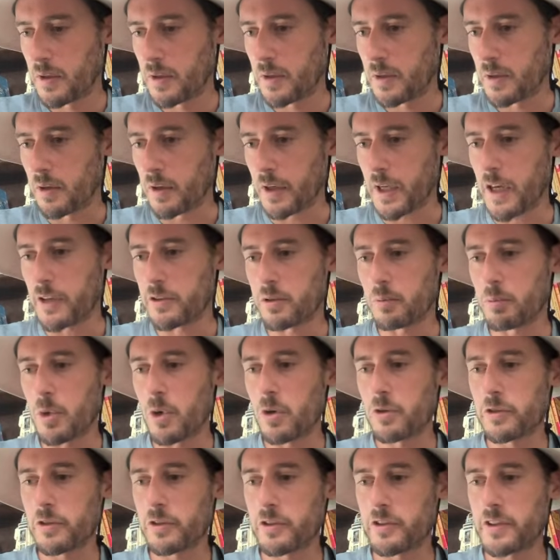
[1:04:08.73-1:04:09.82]
Okay, so
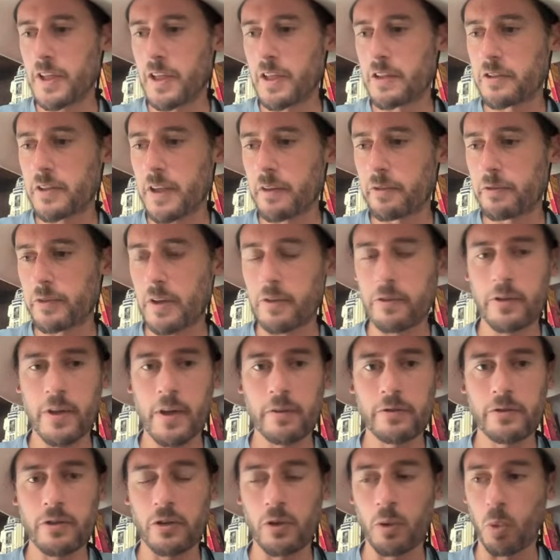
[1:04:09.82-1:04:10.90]
Mosin says left, left,
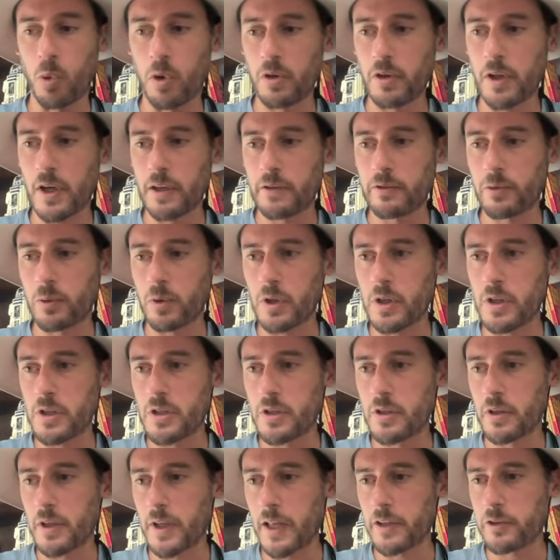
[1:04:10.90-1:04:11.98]
left on the Warlock
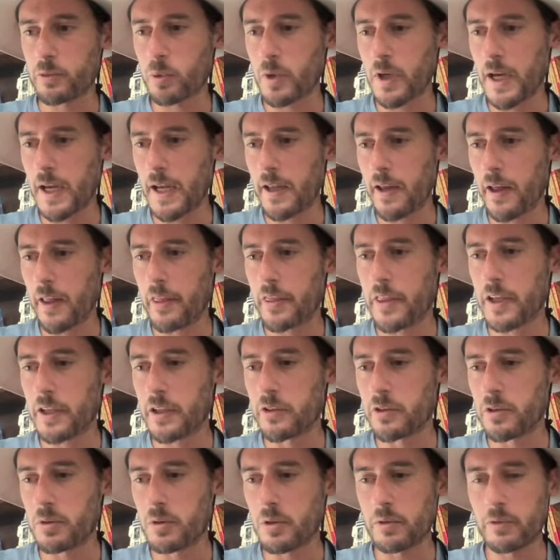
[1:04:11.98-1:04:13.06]
Forge. That's what I think
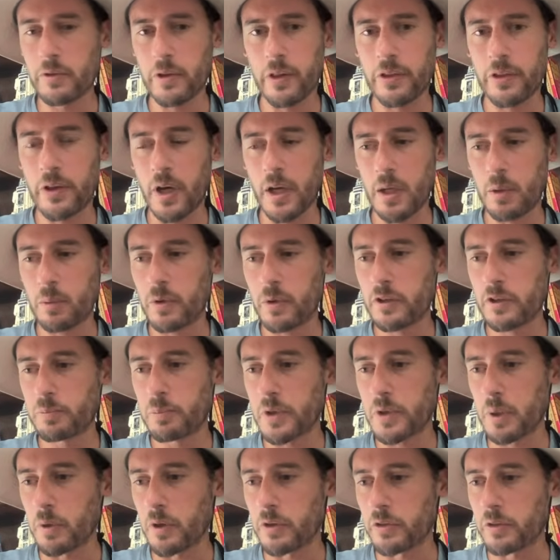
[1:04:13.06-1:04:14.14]
intuitively thought it was,
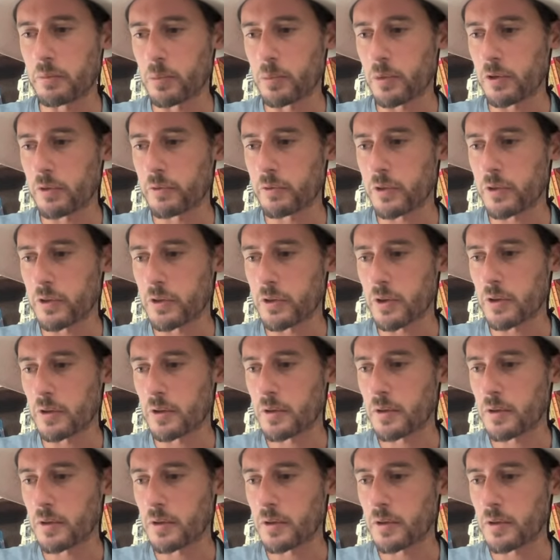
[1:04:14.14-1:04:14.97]
but I wasn't perfectly sure.